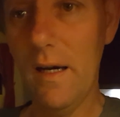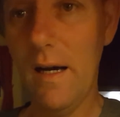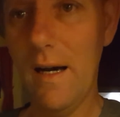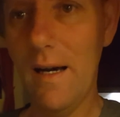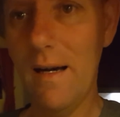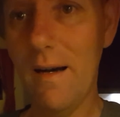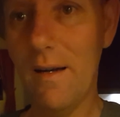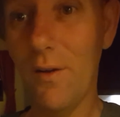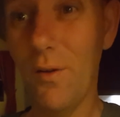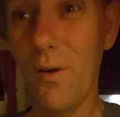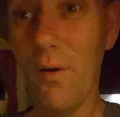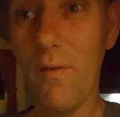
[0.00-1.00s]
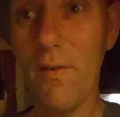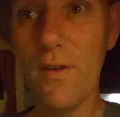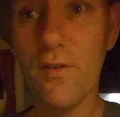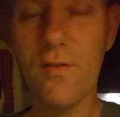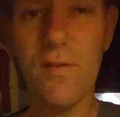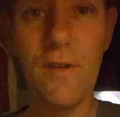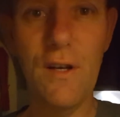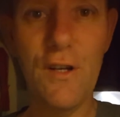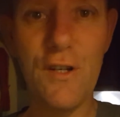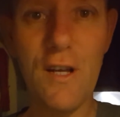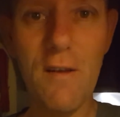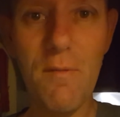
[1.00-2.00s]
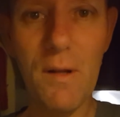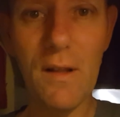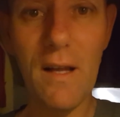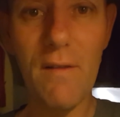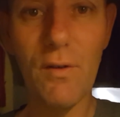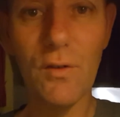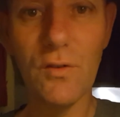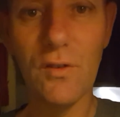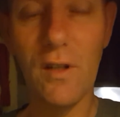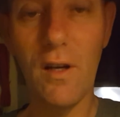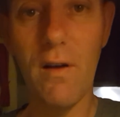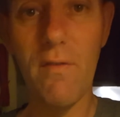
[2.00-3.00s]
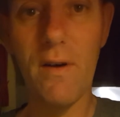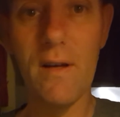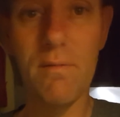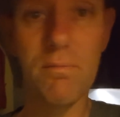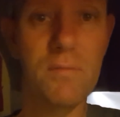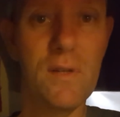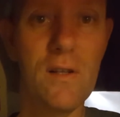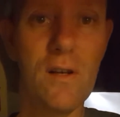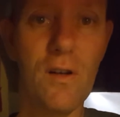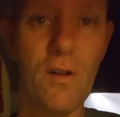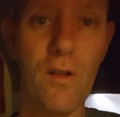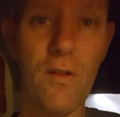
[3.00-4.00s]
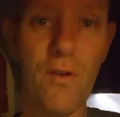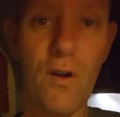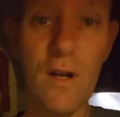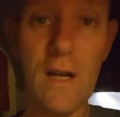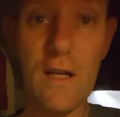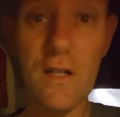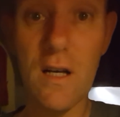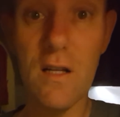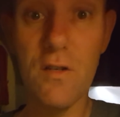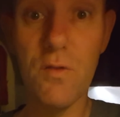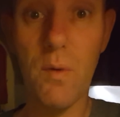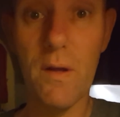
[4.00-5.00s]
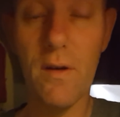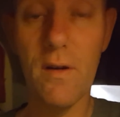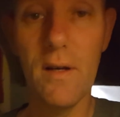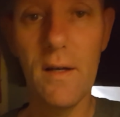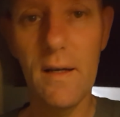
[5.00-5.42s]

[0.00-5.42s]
Uh, I don't know if it's the achievement levels, you know, if I did another 30 day challenge, whether,